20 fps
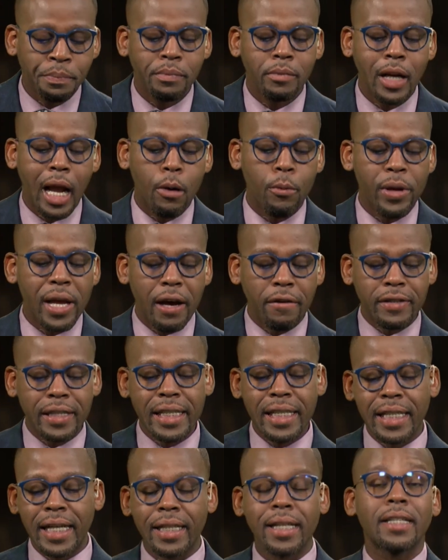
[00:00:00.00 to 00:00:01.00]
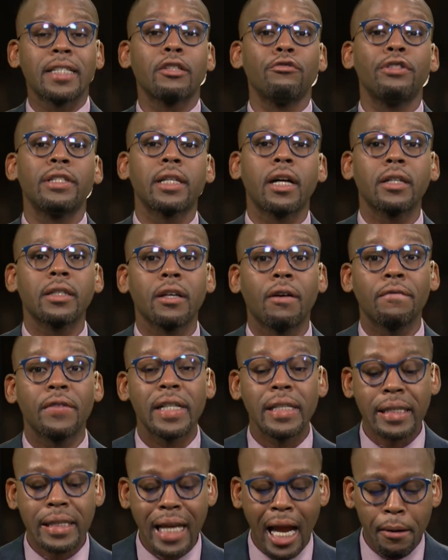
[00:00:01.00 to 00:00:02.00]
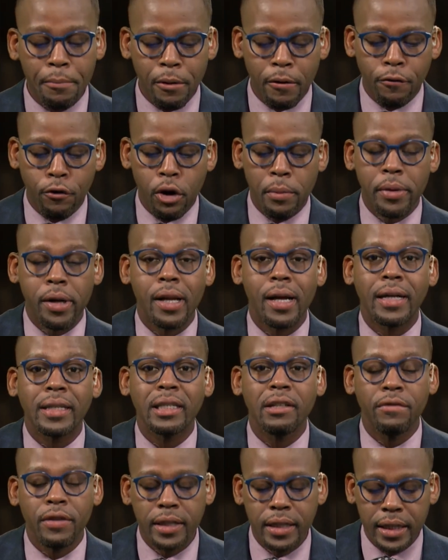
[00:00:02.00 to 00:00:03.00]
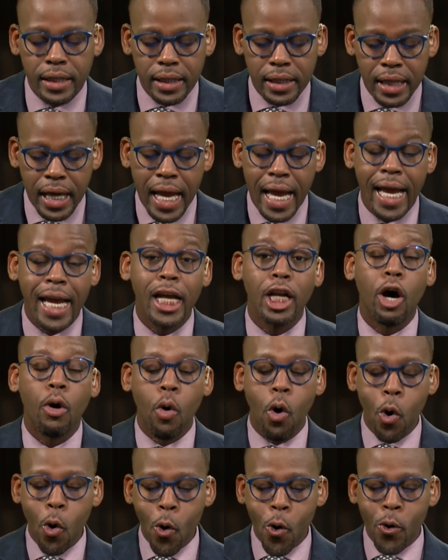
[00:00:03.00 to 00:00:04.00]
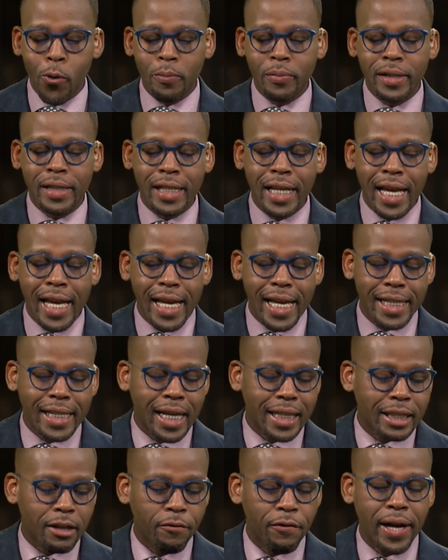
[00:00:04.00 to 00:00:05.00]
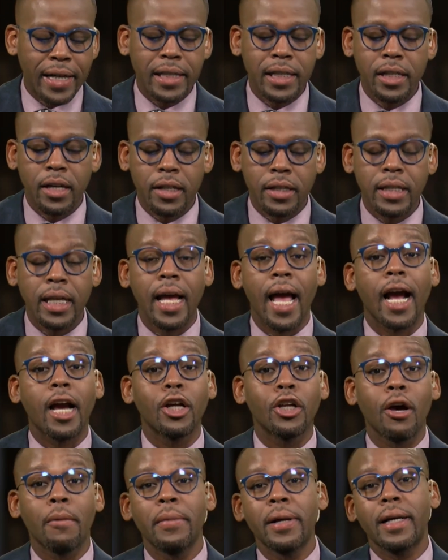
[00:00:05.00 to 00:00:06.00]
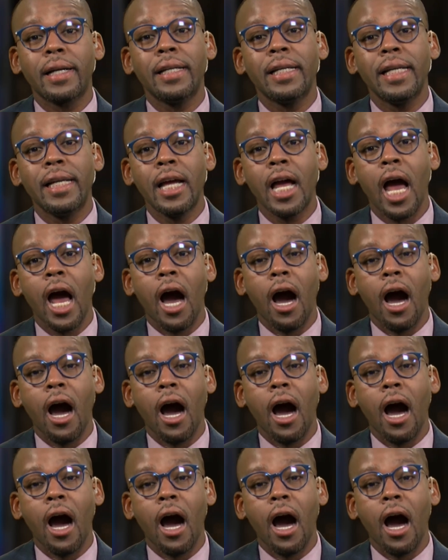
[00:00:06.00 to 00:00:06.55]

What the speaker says: And we have seen that as a result of this type of criminal activity in our homes, it has affected us economically,